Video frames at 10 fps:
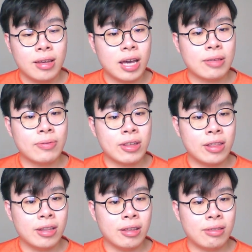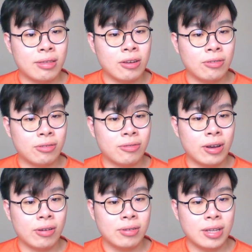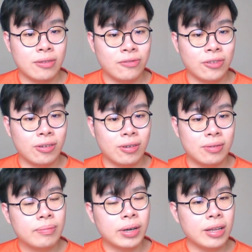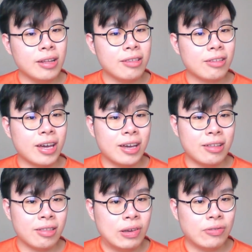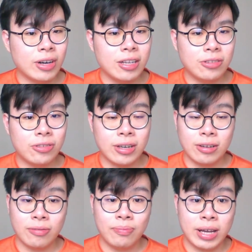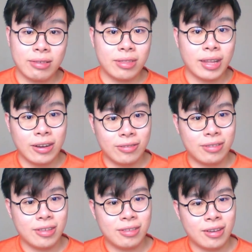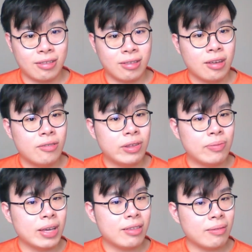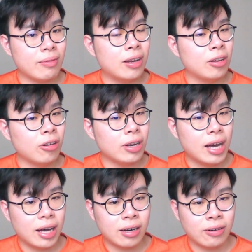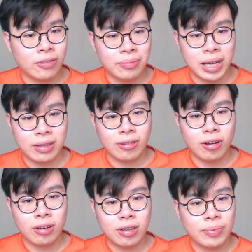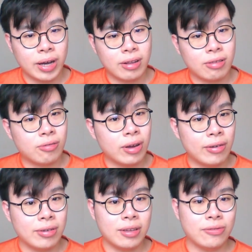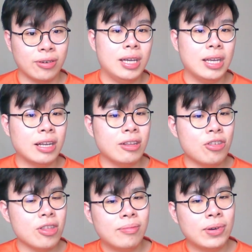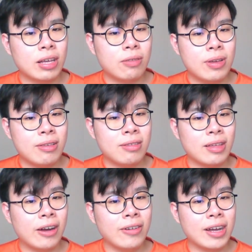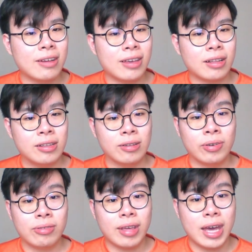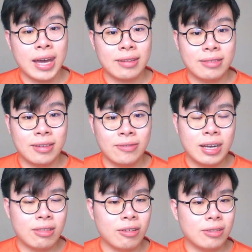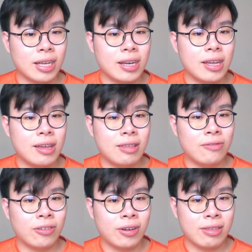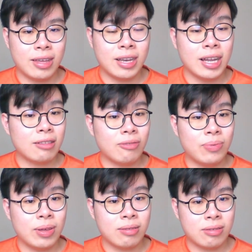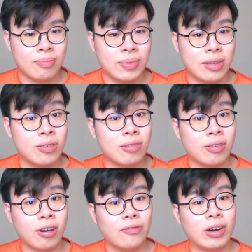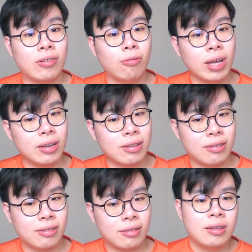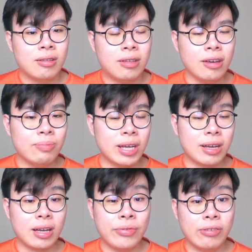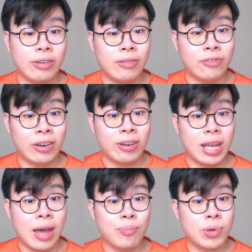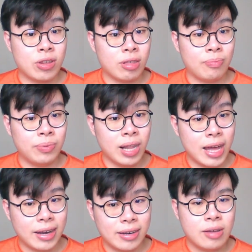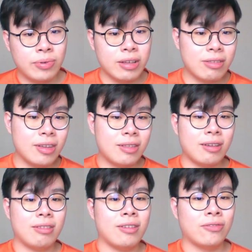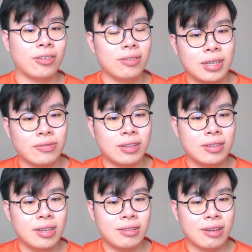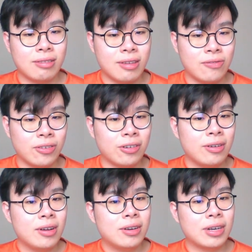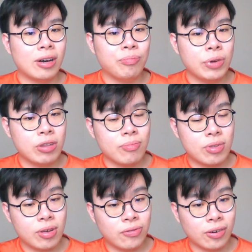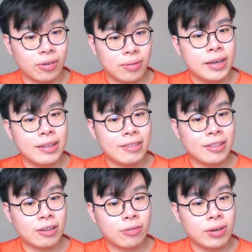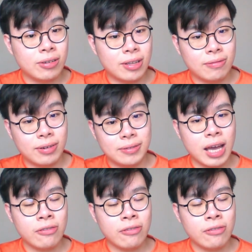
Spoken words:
especially this central square on d4. But in this case, we've already traded off black's knight on c6, which makes it a lot harder for black to occupy this square on d4. In addition, black's pieces aren't exactly the most active, and it's not that easy for his inactive pieces to make use of our weaknesses. So here black comes up with a very ambitious plan. He plays d takes e4, and after d takes e4, now bishop g4, hitting the queen on d1.